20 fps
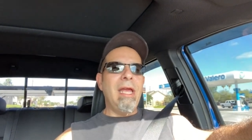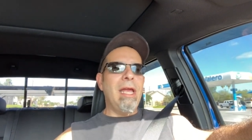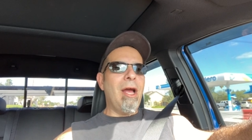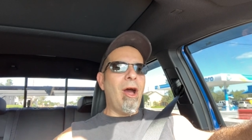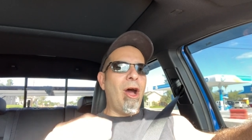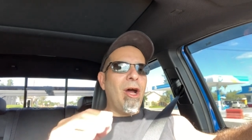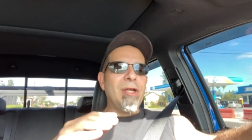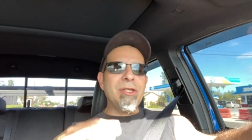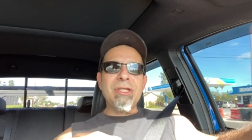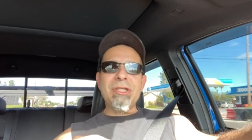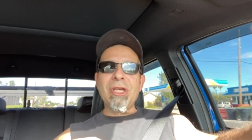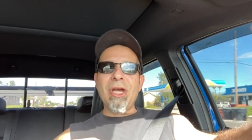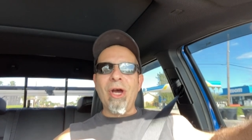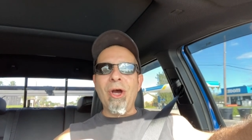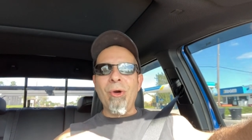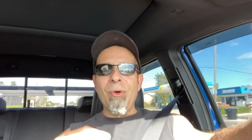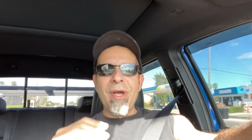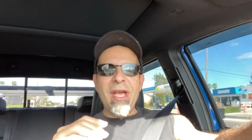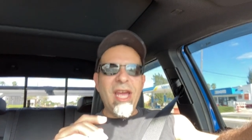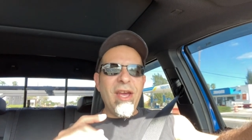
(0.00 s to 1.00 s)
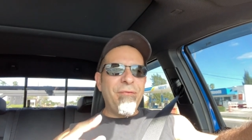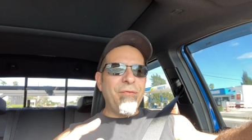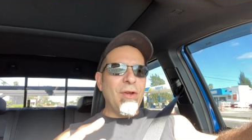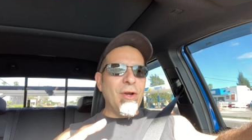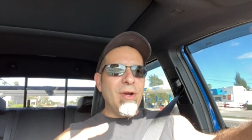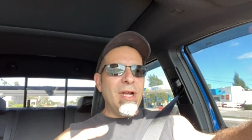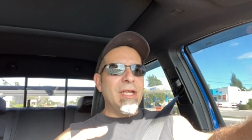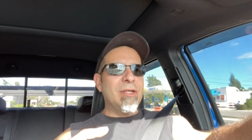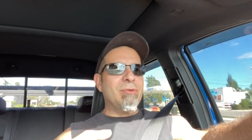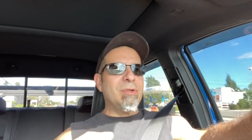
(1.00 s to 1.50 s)
Also, if
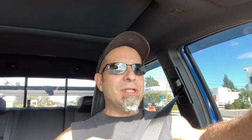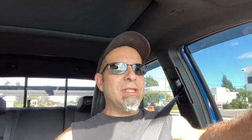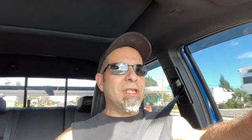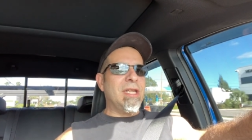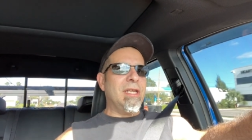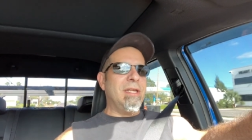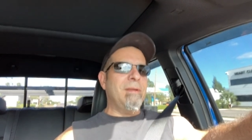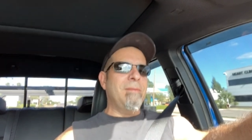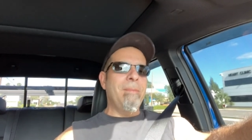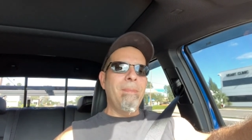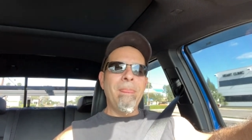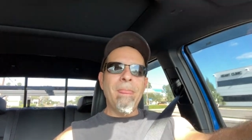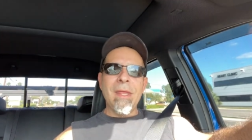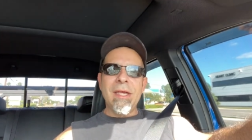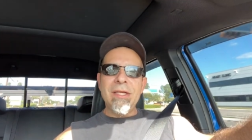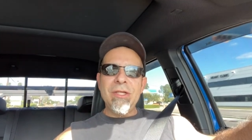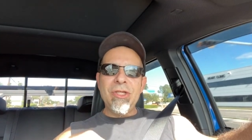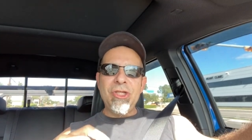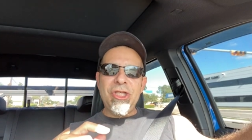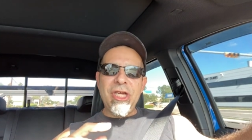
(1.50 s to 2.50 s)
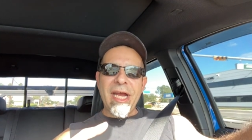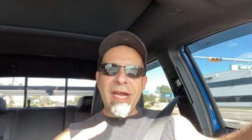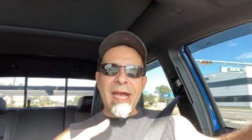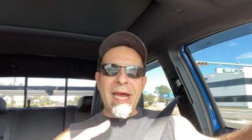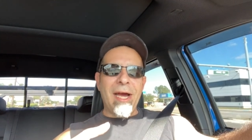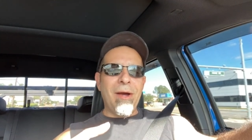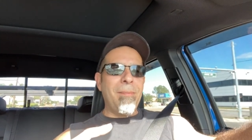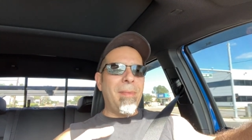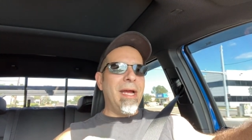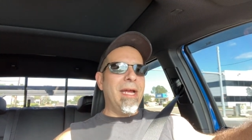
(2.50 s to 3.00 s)
you're interested, check
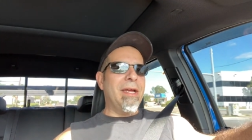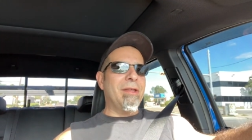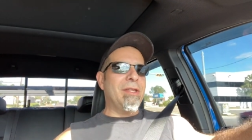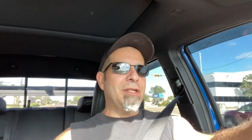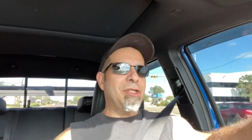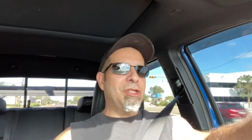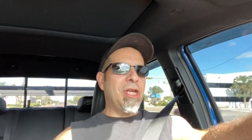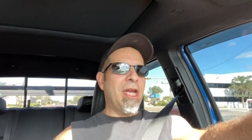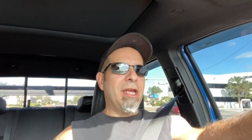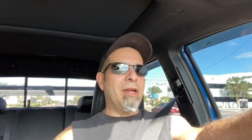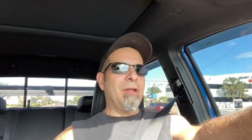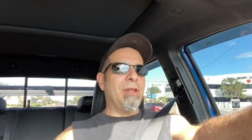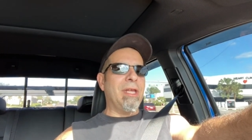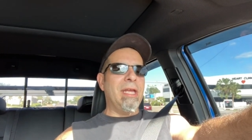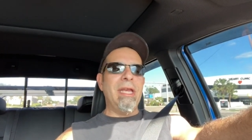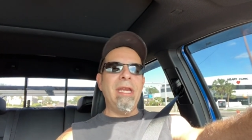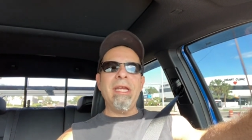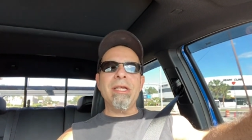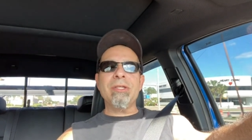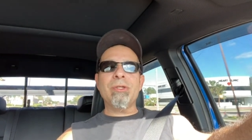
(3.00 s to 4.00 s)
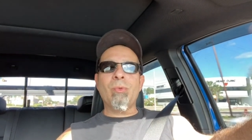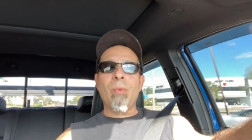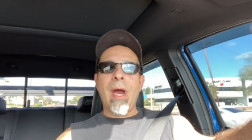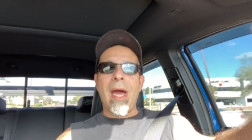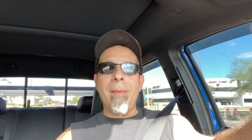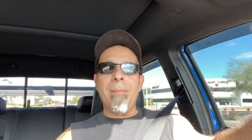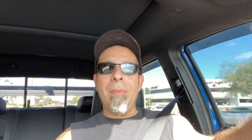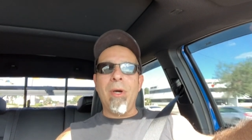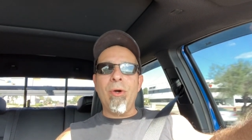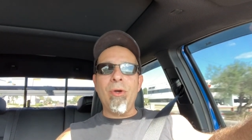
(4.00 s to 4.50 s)
out my other channel. It is
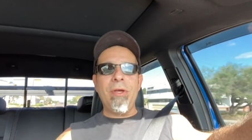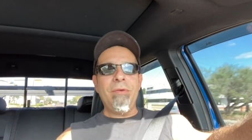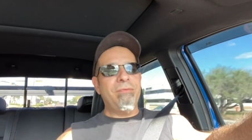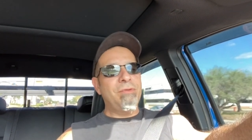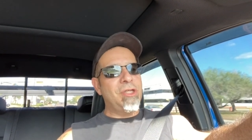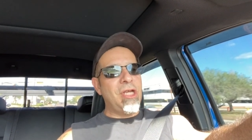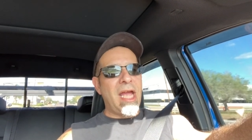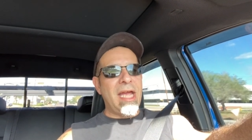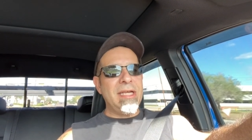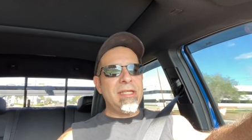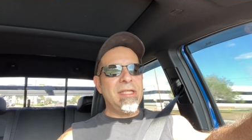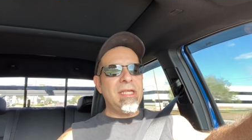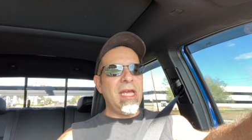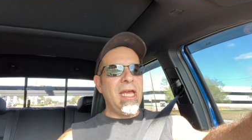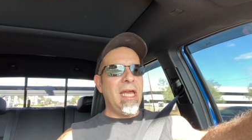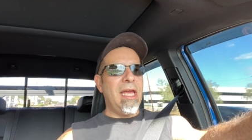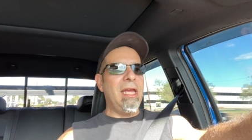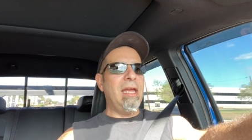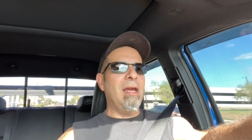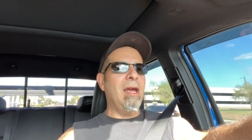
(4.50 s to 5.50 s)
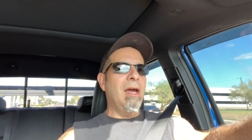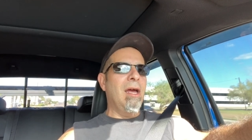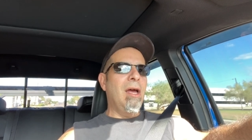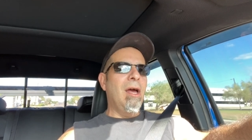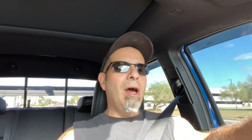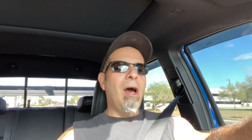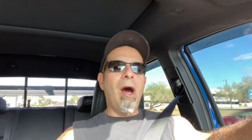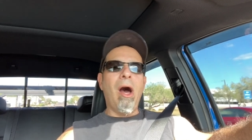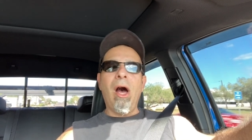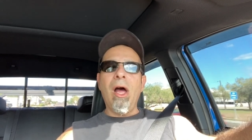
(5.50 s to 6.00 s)
RobMotive
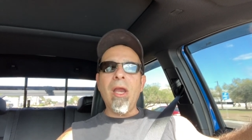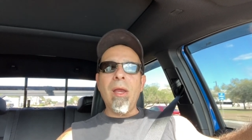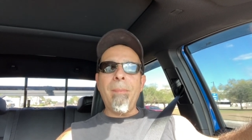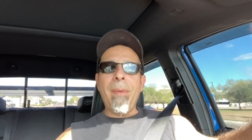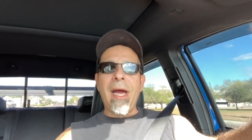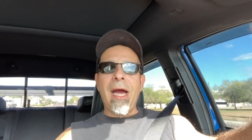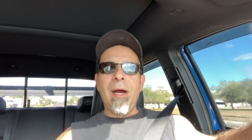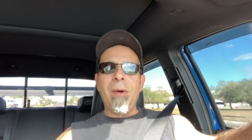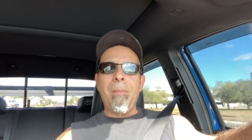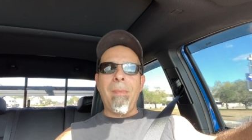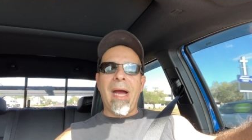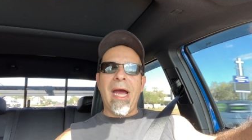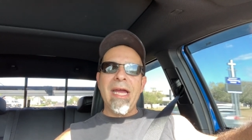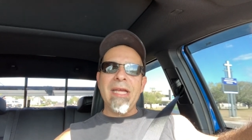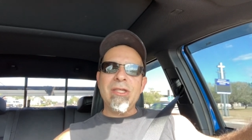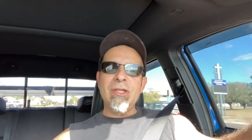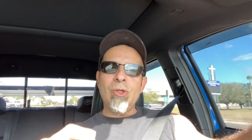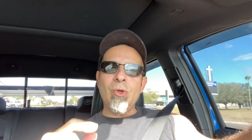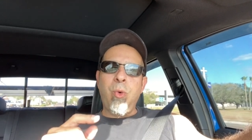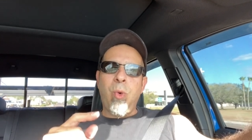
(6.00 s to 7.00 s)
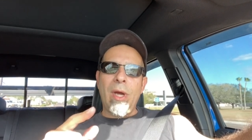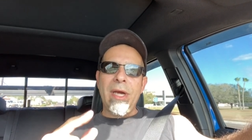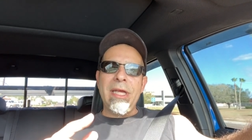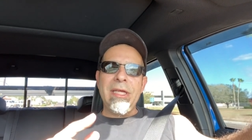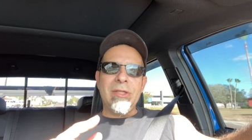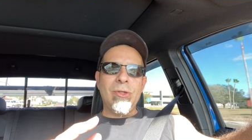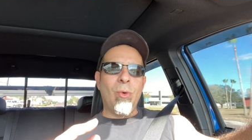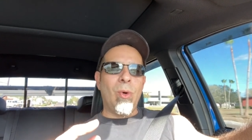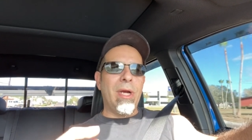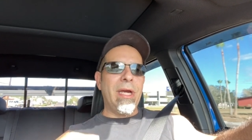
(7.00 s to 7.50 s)
JT, all about my
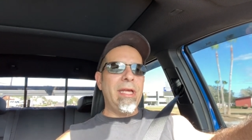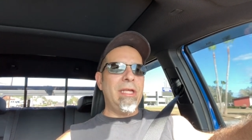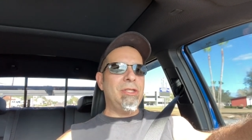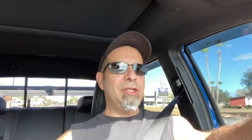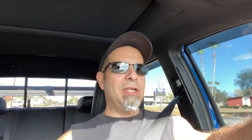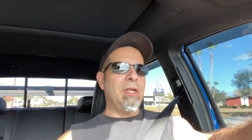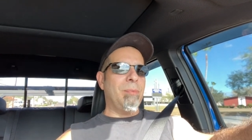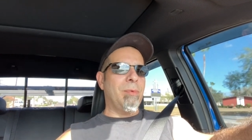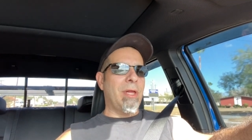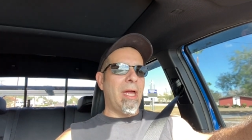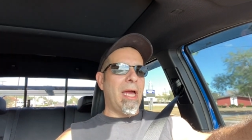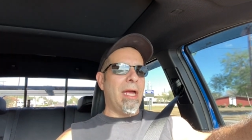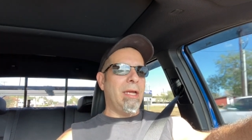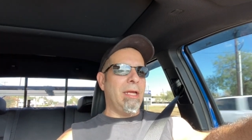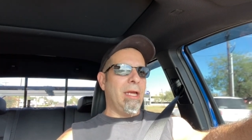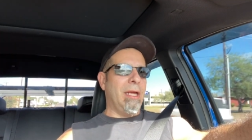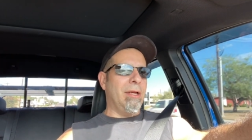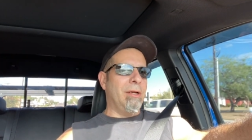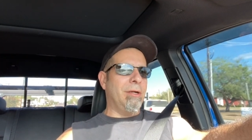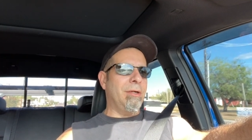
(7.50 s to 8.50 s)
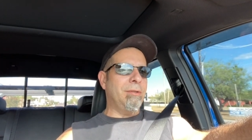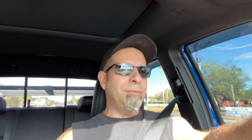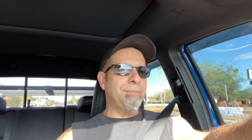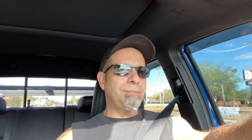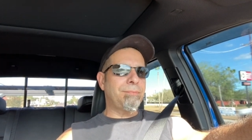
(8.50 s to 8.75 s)
2020 Jeep Gladiator.